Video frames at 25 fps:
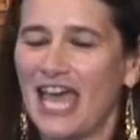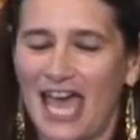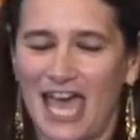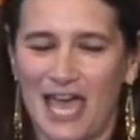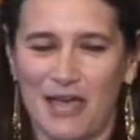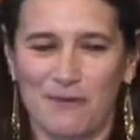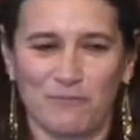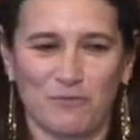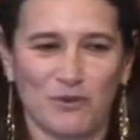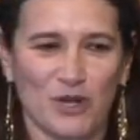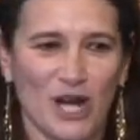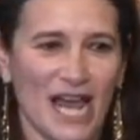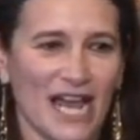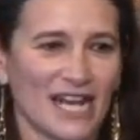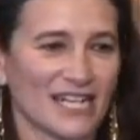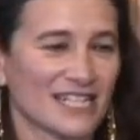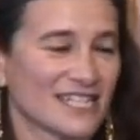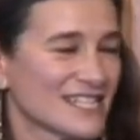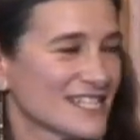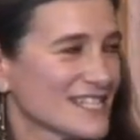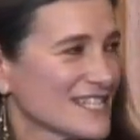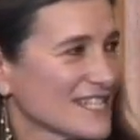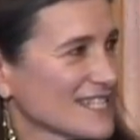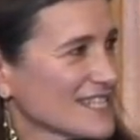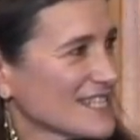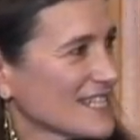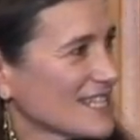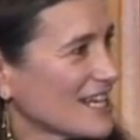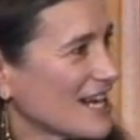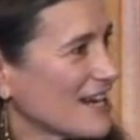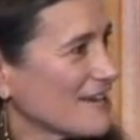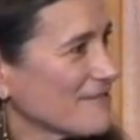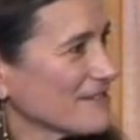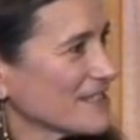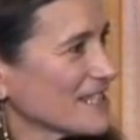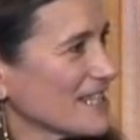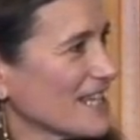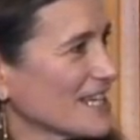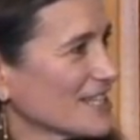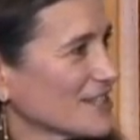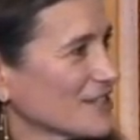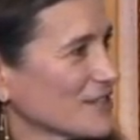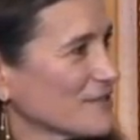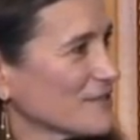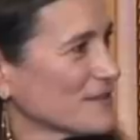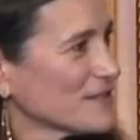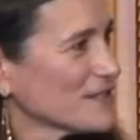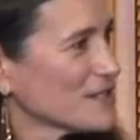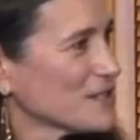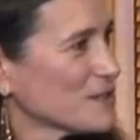and practices that I would like
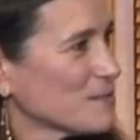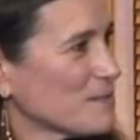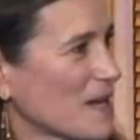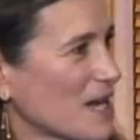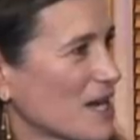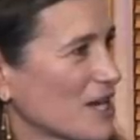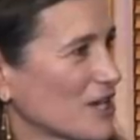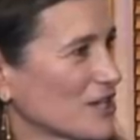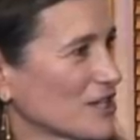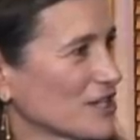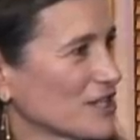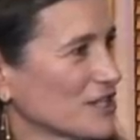to inspire